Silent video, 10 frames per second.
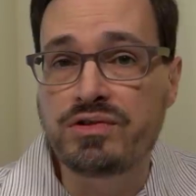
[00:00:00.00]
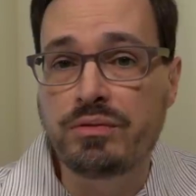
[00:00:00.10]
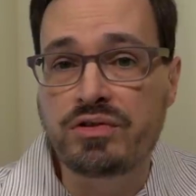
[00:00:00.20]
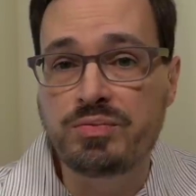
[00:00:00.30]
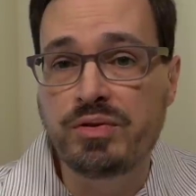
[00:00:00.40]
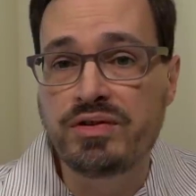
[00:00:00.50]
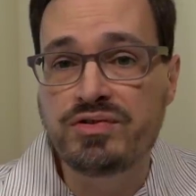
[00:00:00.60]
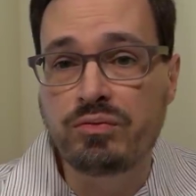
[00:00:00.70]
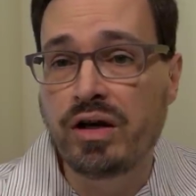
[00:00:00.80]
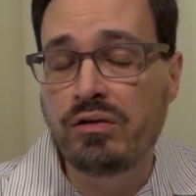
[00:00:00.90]
to
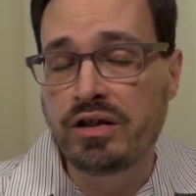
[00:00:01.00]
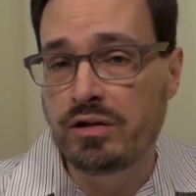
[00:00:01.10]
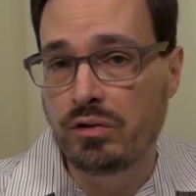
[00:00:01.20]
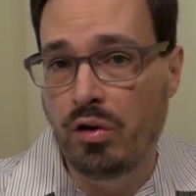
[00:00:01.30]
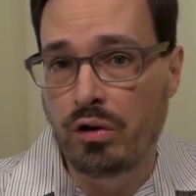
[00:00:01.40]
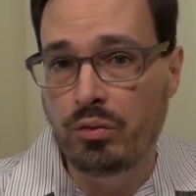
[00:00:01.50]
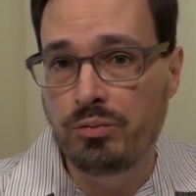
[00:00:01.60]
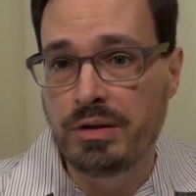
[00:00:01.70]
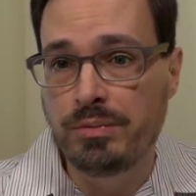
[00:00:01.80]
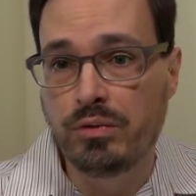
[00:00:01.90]
experience rarely get along with
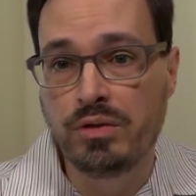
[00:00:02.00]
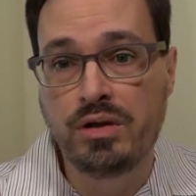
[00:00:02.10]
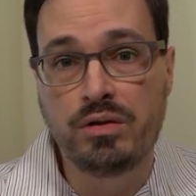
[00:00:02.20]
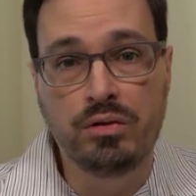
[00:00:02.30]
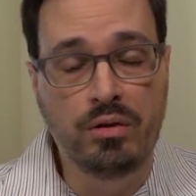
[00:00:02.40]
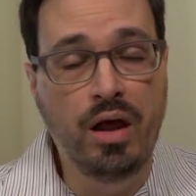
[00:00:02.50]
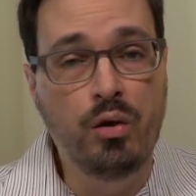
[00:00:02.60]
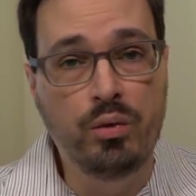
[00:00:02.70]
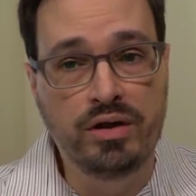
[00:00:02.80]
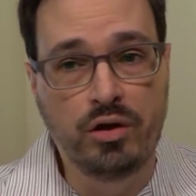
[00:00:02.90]
people
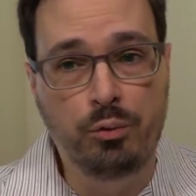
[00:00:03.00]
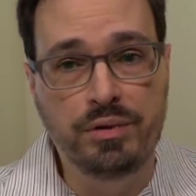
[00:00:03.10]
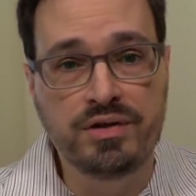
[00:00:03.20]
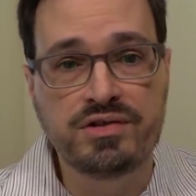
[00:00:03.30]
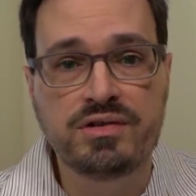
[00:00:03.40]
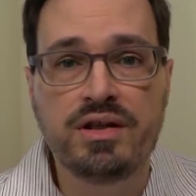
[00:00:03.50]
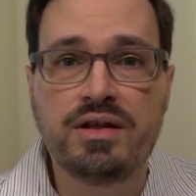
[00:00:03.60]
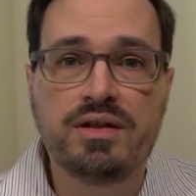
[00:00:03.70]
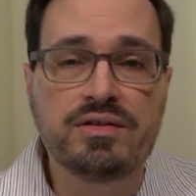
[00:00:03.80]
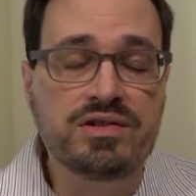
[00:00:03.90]
low in openness.
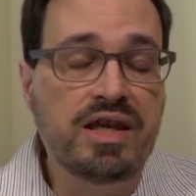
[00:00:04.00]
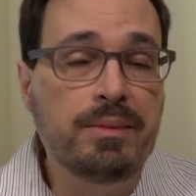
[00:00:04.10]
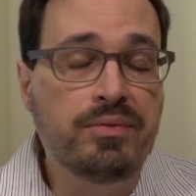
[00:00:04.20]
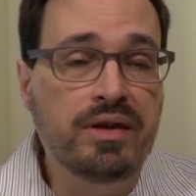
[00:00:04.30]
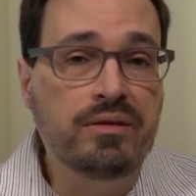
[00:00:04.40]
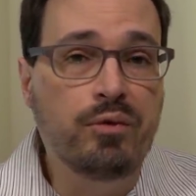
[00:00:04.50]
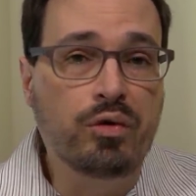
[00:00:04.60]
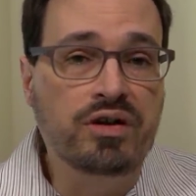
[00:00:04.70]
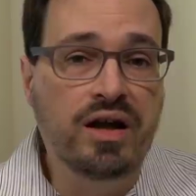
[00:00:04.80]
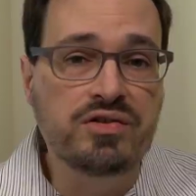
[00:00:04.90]
The same thing
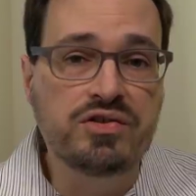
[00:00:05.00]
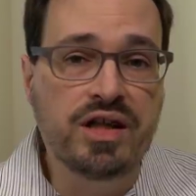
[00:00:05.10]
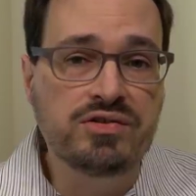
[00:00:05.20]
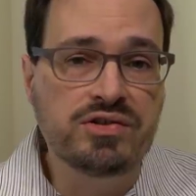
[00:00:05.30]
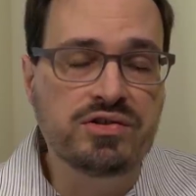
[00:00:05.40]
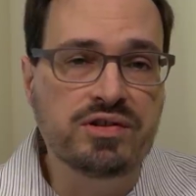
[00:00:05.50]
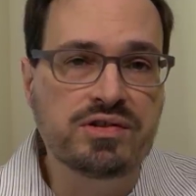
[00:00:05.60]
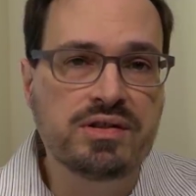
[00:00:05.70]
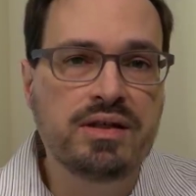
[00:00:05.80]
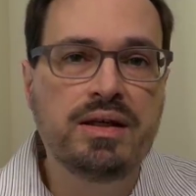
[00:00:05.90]
for
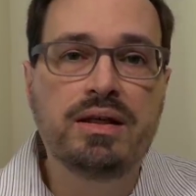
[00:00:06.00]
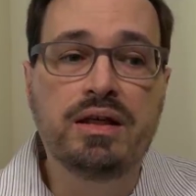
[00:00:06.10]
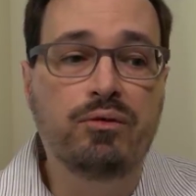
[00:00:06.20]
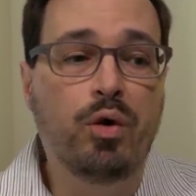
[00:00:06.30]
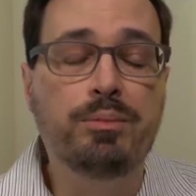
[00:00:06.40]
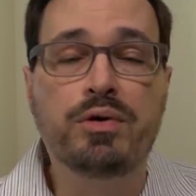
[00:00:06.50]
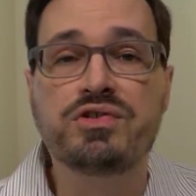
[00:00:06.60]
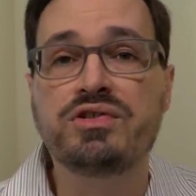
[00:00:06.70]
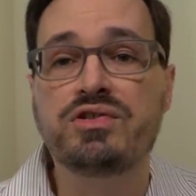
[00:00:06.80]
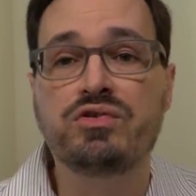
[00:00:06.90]
conscientiousness. If one
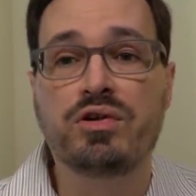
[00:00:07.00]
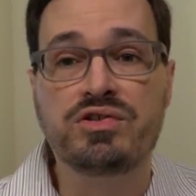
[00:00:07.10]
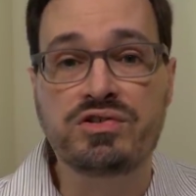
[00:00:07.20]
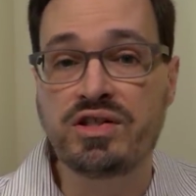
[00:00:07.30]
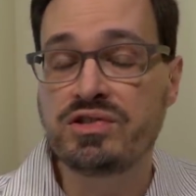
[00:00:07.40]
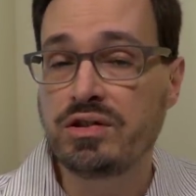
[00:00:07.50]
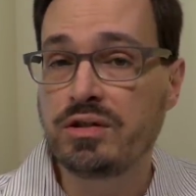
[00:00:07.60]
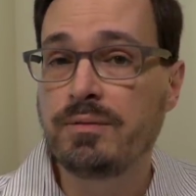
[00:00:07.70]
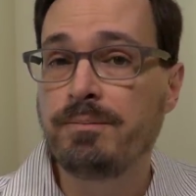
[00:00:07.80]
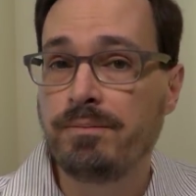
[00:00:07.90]
person is
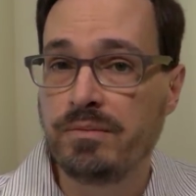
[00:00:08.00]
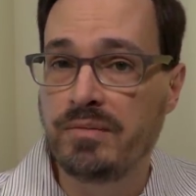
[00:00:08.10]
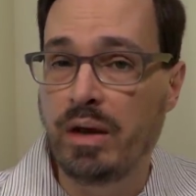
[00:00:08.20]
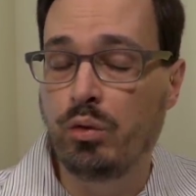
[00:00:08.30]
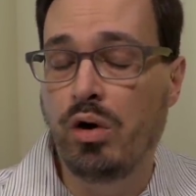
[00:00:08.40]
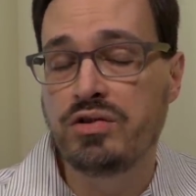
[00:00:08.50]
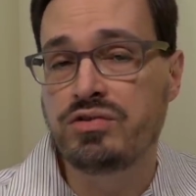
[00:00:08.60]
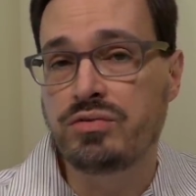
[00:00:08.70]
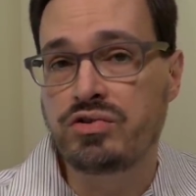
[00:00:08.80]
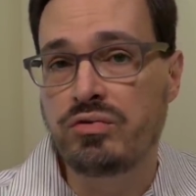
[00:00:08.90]
narcissistic, that will
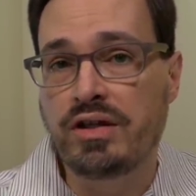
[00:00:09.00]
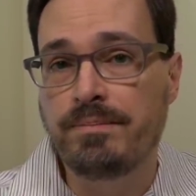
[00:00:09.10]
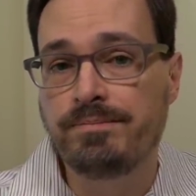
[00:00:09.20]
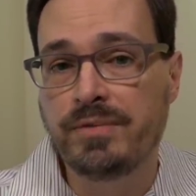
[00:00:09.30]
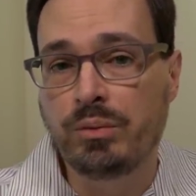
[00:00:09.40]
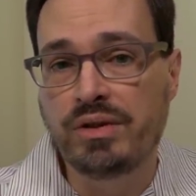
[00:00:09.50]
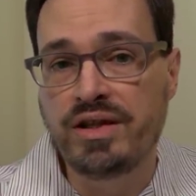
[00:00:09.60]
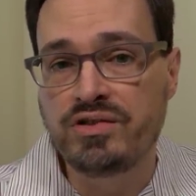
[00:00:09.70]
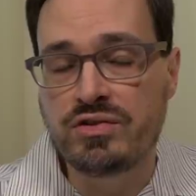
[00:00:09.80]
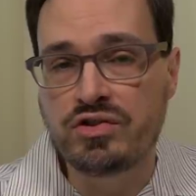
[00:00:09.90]
also strain a
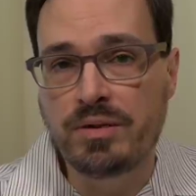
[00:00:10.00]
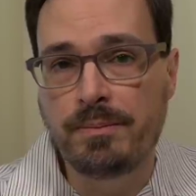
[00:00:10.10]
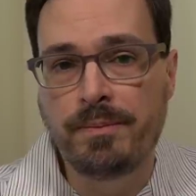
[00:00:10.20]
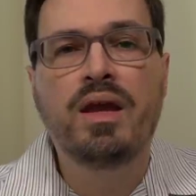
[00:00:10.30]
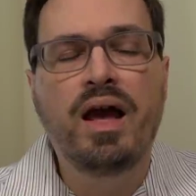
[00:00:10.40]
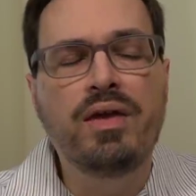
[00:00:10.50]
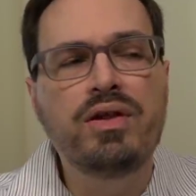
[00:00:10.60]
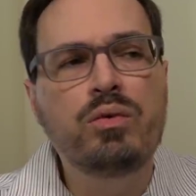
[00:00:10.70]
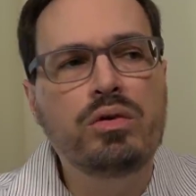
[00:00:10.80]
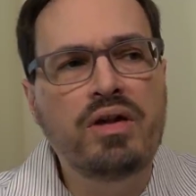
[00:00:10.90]
relationship. I
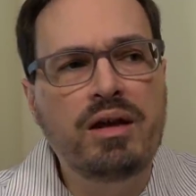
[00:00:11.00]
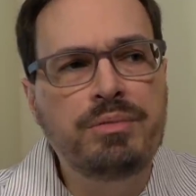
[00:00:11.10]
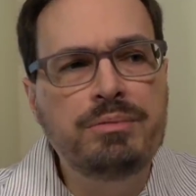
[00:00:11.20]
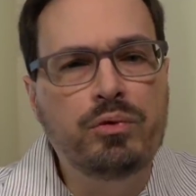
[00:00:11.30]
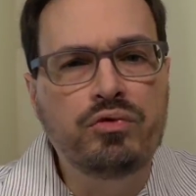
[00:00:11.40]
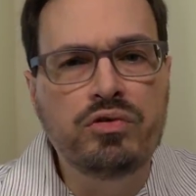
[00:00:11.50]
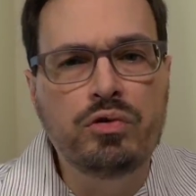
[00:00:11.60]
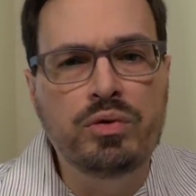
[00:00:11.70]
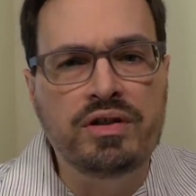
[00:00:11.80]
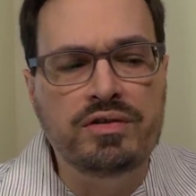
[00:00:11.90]
think what a lot of people
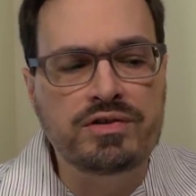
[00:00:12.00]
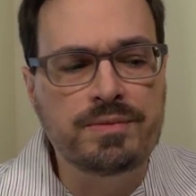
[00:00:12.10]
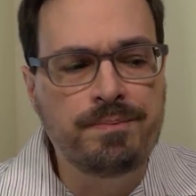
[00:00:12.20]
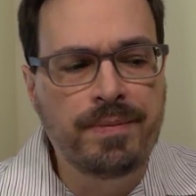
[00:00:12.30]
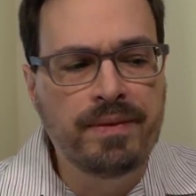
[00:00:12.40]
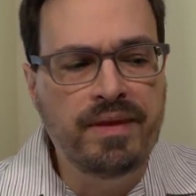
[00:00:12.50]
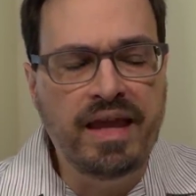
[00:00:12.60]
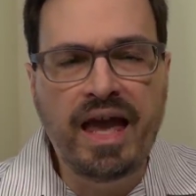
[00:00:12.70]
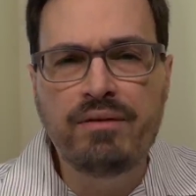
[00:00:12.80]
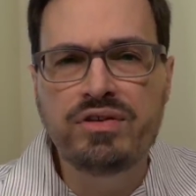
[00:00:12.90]
do is they
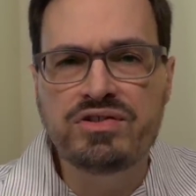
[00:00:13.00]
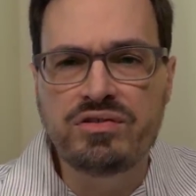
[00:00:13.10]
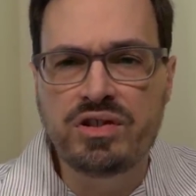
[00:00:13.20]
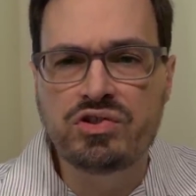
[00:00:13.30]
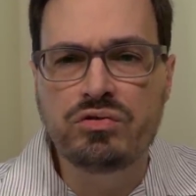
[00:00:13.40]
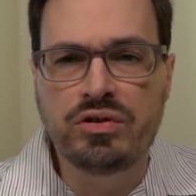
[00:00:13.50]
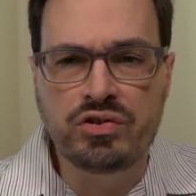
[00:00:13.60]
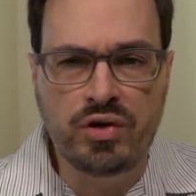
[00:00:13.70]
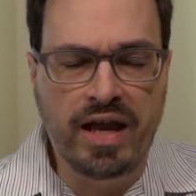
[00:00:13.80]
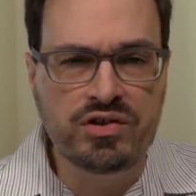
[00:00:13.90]
have this initial
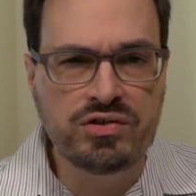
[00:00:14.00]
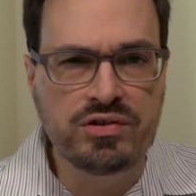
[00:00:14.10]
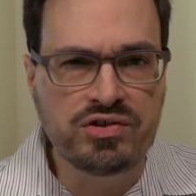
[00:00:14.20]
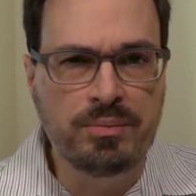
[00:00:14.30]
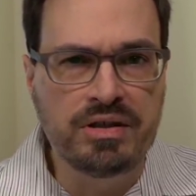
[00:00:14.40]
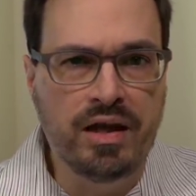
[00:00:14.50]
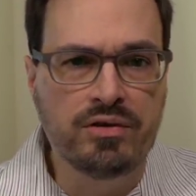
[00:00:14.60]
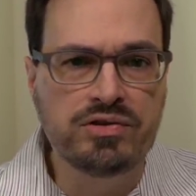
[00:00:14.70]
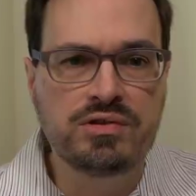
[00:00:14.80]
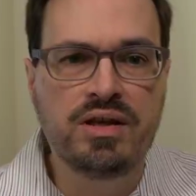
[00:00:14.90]
attraction to somebody
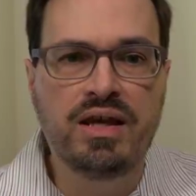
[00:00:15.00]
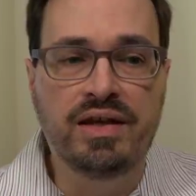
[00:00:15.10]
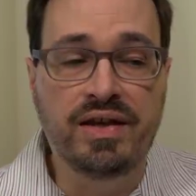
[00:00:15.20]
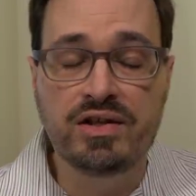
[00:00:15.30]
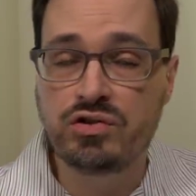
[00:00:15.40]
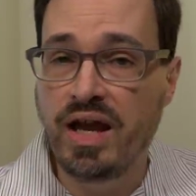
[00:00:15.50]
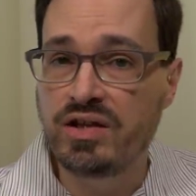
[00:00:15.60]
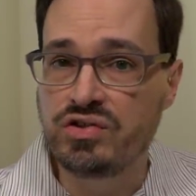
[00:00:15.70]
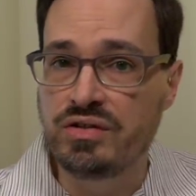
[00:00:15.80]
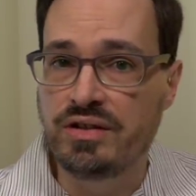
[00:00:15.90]
else, and that
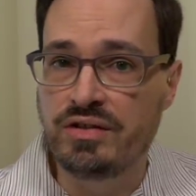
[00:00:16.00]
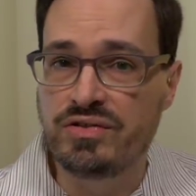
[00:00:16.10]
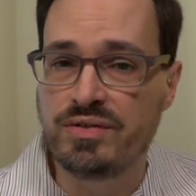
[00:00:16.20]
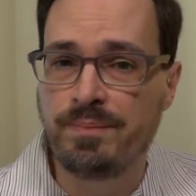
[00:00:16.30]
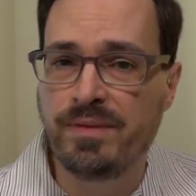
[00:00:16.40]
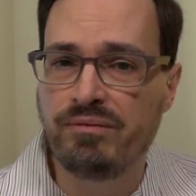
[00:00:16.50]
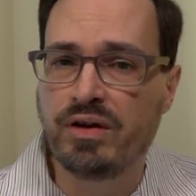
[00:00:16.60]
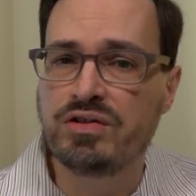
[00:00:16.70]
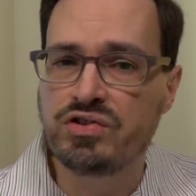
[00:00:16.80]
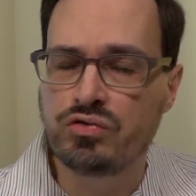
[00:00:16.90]
attraction is
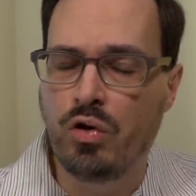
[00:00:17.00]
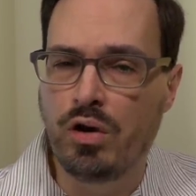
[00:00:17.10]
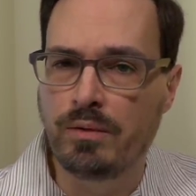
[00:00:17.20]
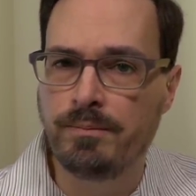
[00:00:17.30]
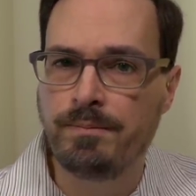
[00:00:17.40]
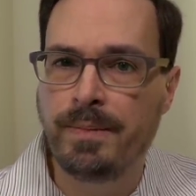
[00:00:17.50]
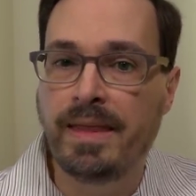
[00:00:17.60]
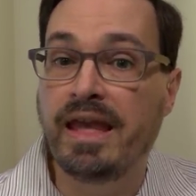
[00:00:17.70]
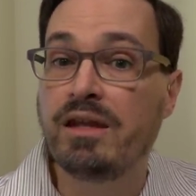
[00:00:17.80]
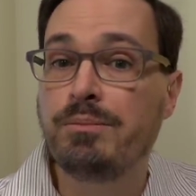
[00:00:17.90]
very strong
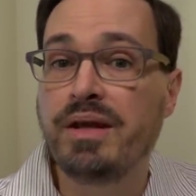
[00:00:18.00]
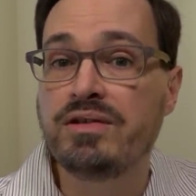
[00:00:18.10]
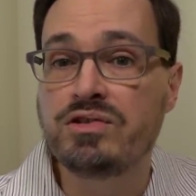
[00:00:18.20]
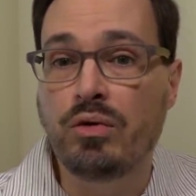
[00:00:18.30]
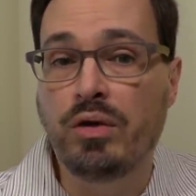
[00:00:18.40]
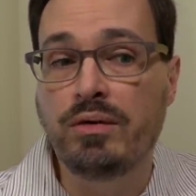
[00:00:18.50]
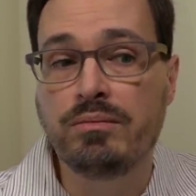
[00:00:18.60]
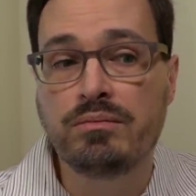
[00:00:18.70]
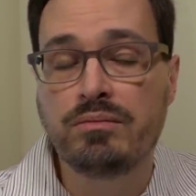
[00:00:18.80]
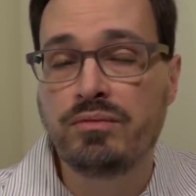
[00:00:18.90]
and based on
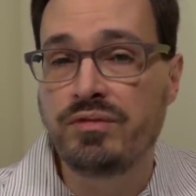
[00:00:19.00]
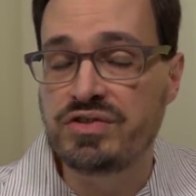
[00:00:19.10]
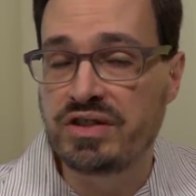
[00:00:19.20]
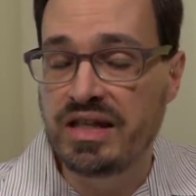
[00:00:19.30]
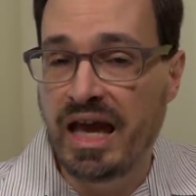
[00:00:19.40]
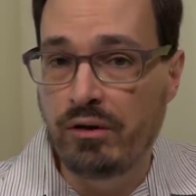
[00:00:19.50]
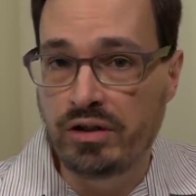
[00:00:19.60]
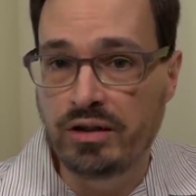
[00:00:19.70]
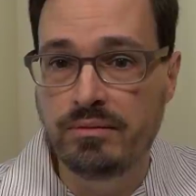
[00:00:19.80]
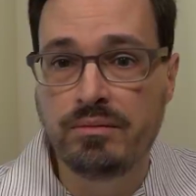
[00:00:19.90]

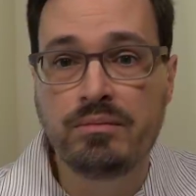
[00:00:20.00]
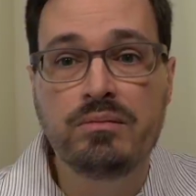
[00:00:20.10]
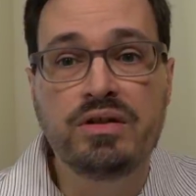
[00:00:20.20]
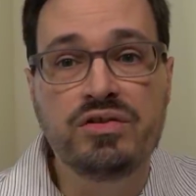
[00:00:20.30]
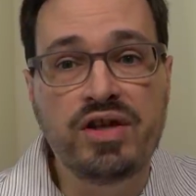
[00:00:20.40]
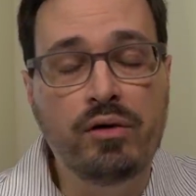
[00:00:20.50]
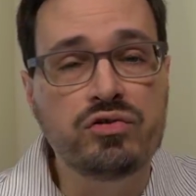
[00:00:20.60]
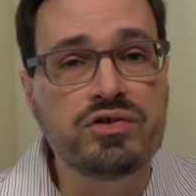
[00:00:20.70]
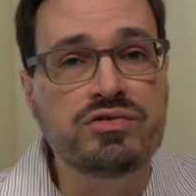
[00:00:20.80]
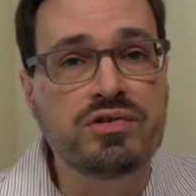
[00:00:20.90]
physicality,
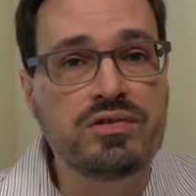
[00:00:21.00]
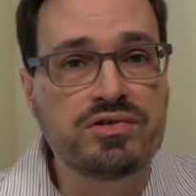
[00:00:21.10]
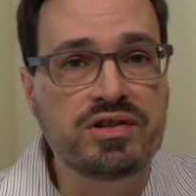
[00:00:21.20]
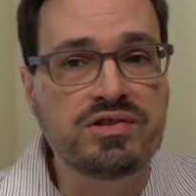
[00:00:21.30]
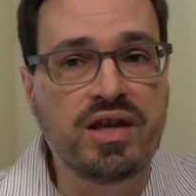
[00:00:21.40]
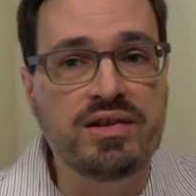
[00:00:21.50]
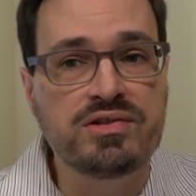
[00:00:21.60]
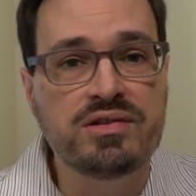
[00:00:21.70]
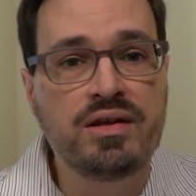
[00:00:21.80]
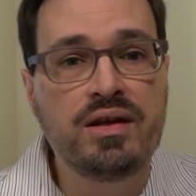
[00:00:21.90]
intelligence,
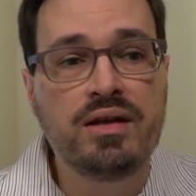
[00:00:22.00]
success,